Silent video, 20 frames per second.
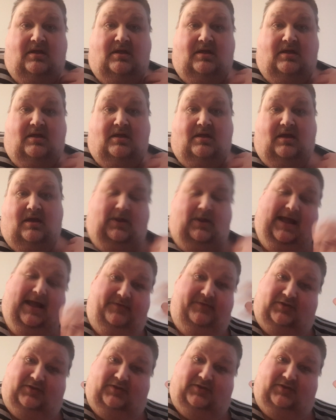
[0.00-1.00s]
Well, I haven't
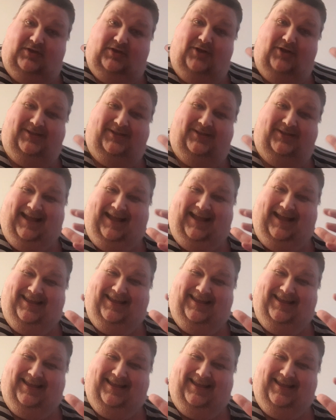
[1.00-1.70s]
started that.